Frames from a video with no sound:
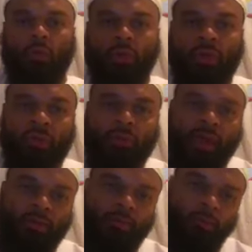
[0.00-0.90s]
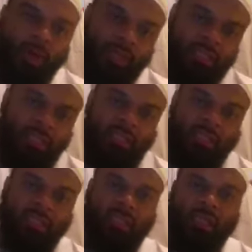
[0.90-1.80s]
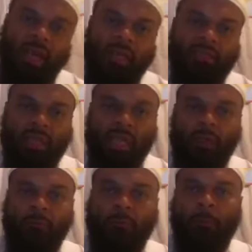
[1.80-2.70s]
tread the path of righteousness into the last day.